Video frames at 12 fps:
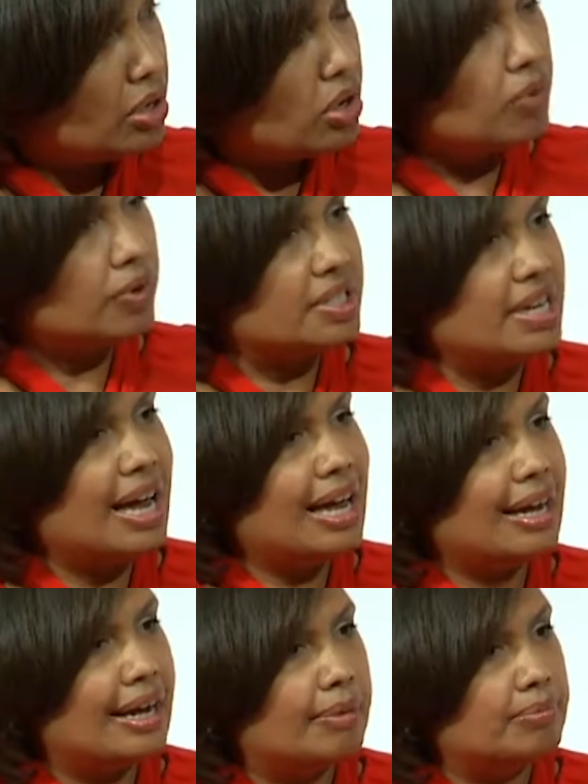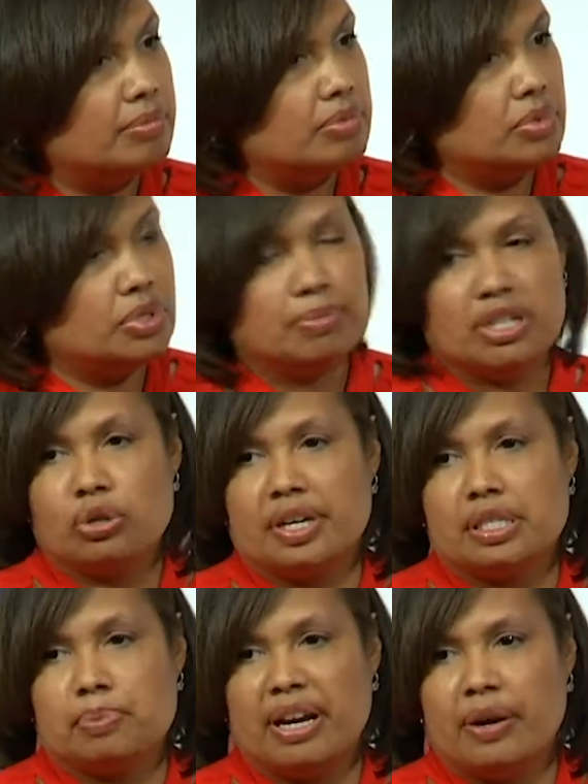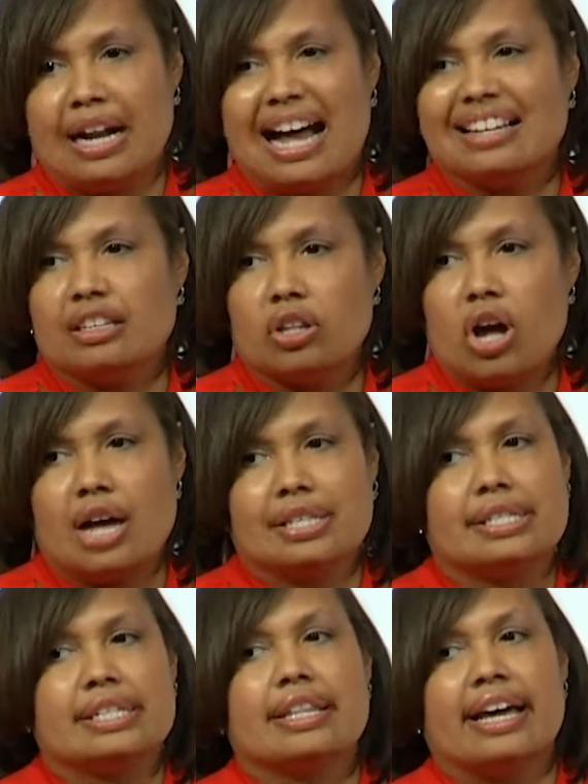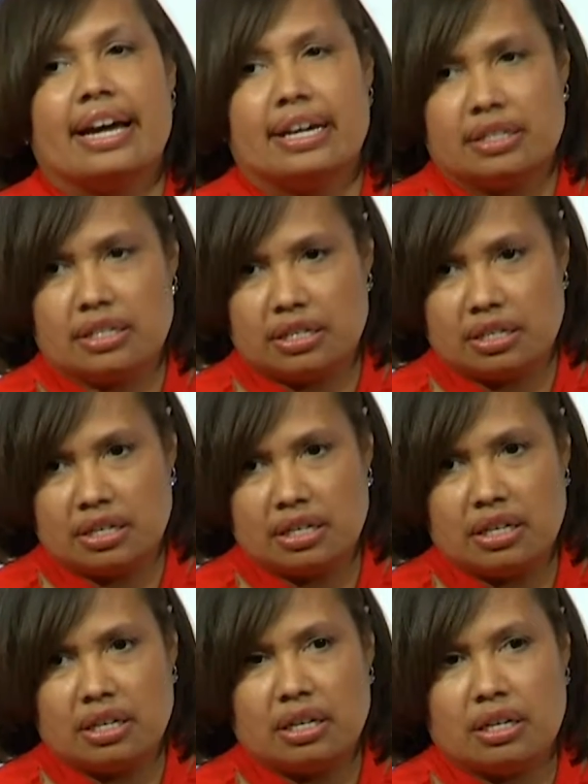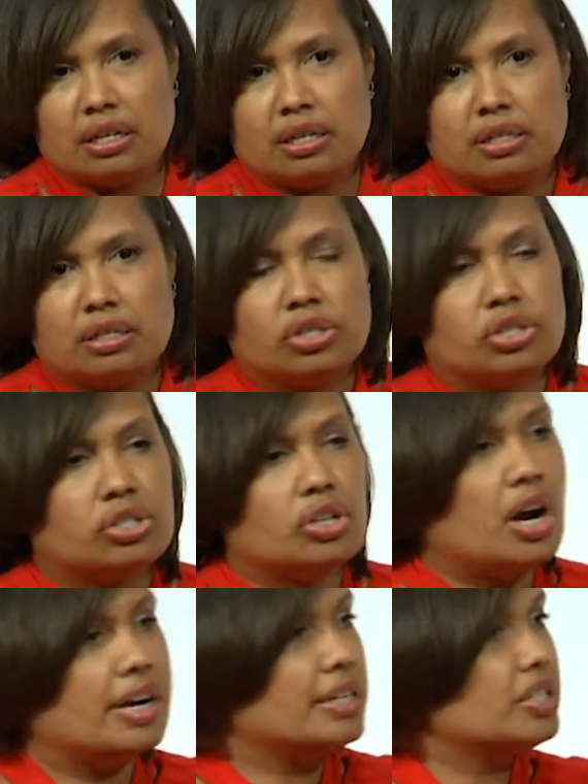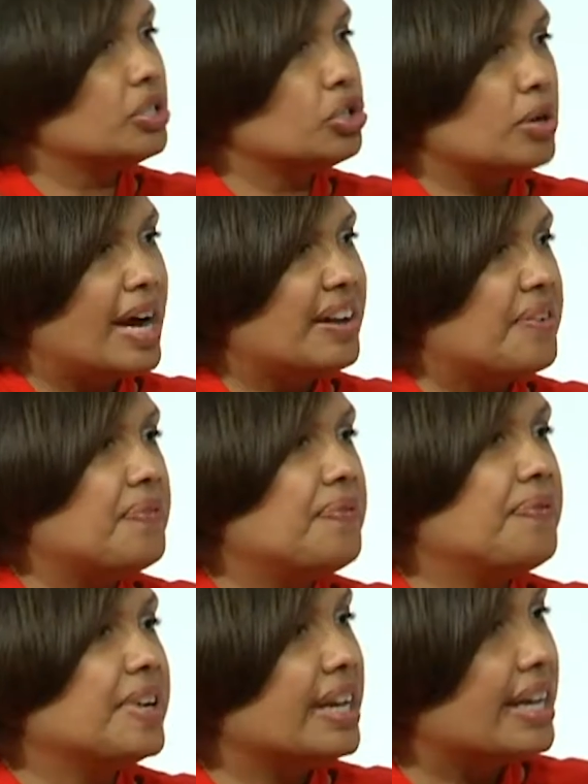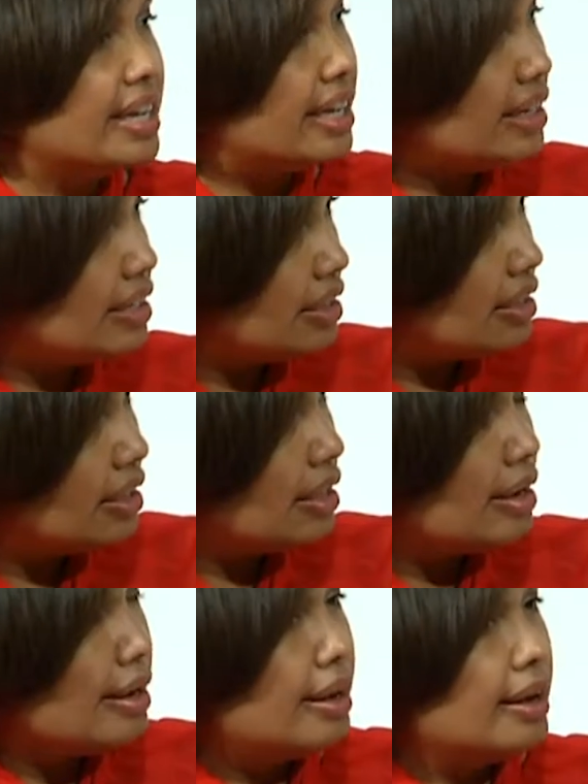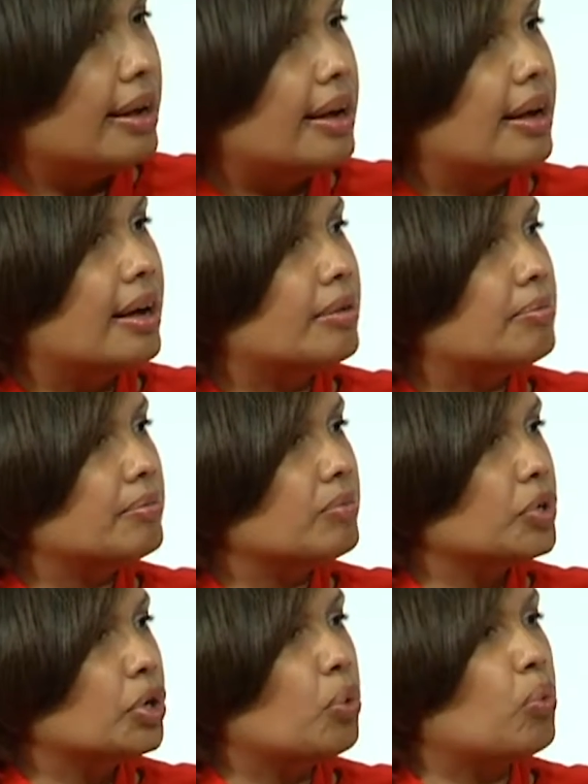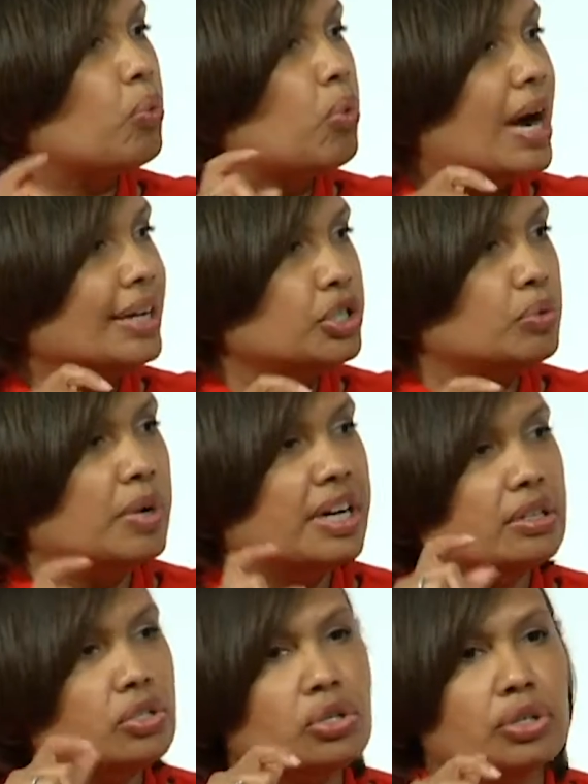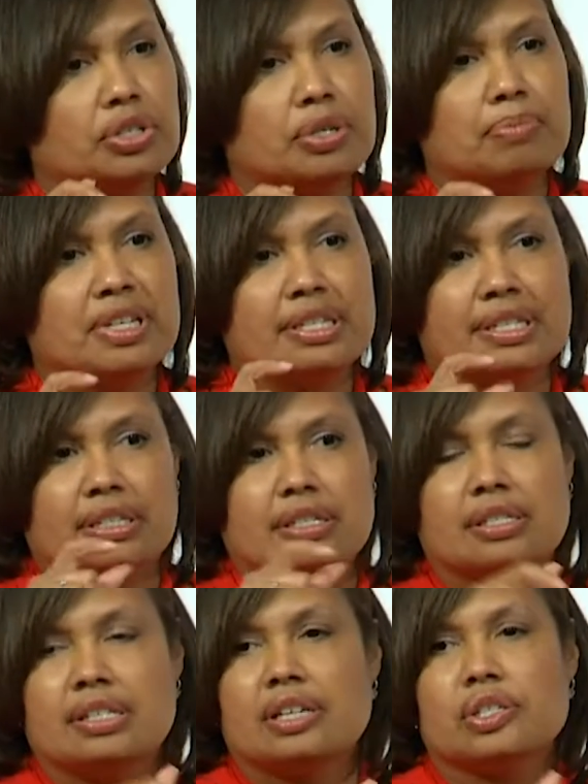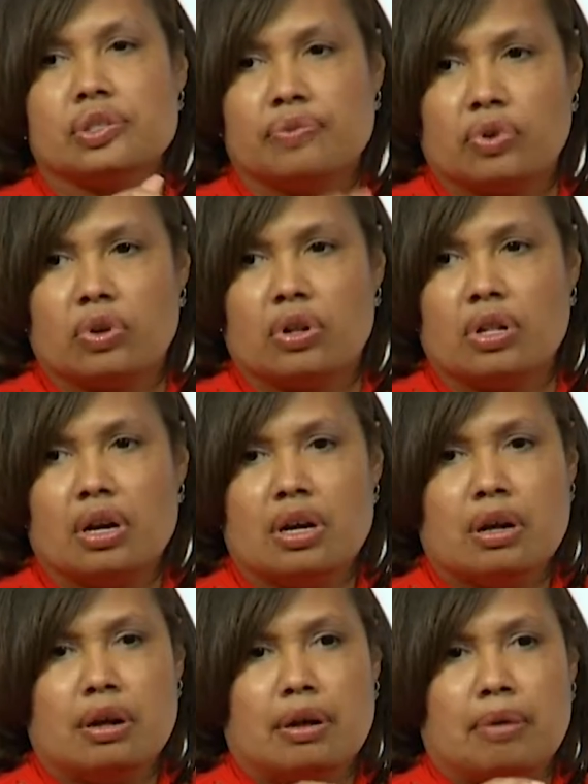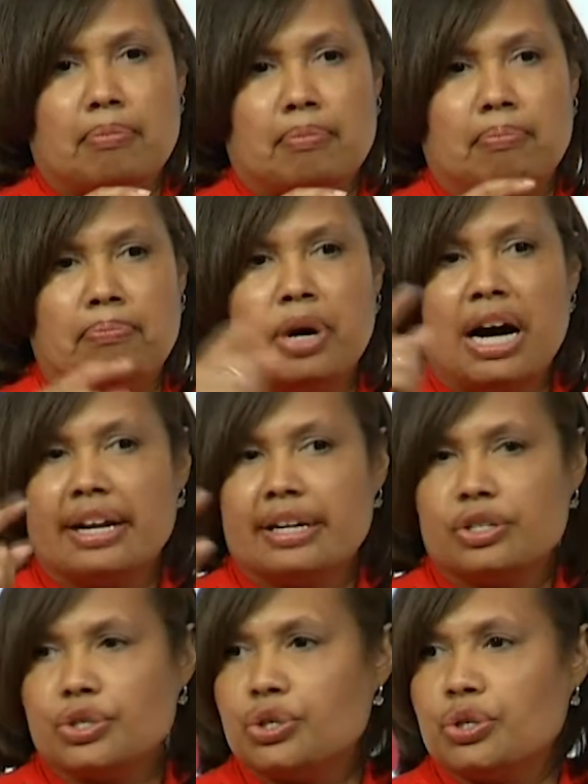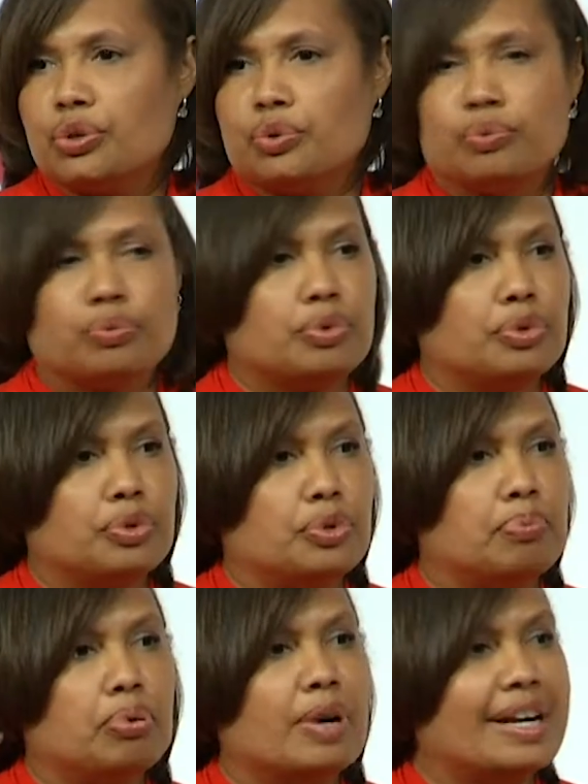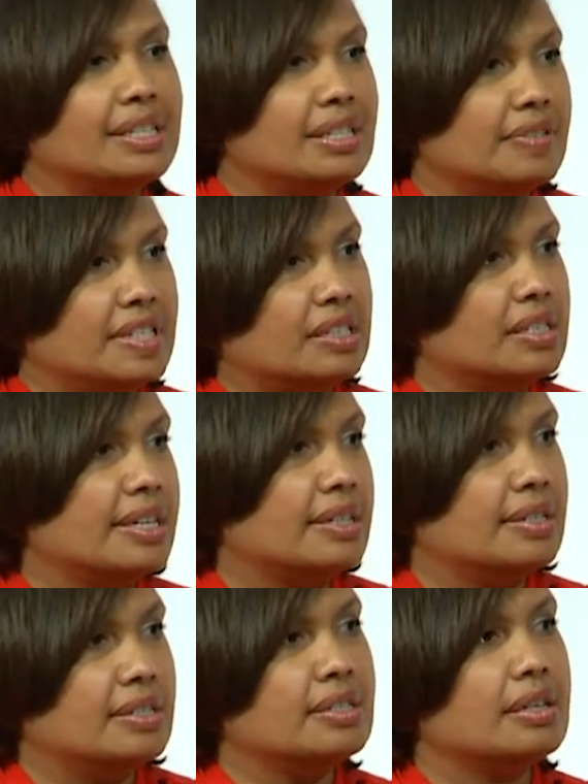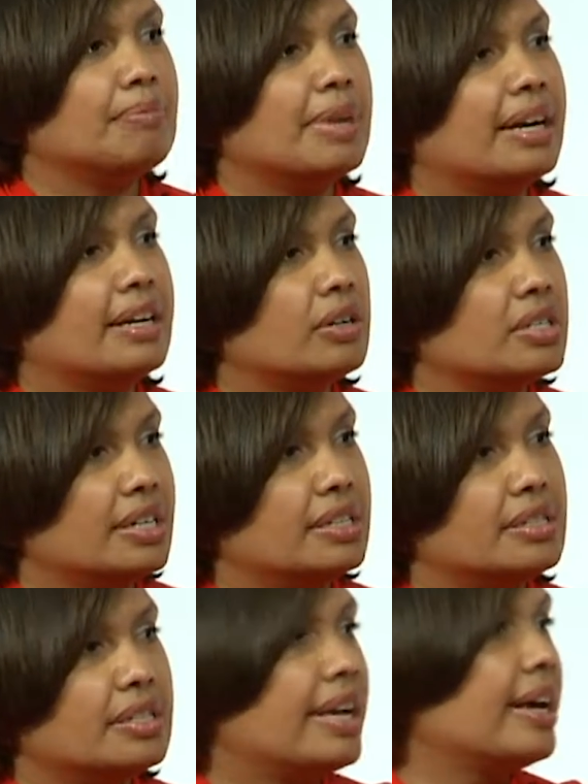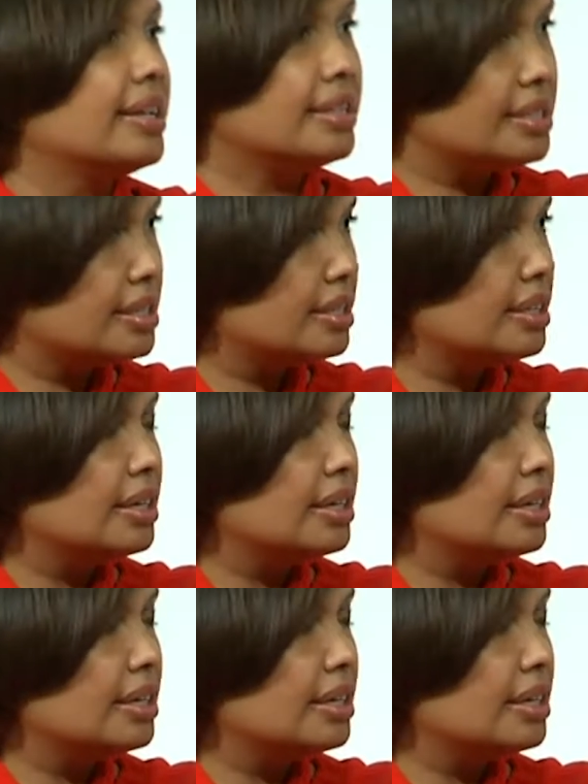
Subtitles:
over time, to be transparent, I lost that. Started to try to fit in. You know, watched what it took to be successful. Bought into the price of success that somebody else had set.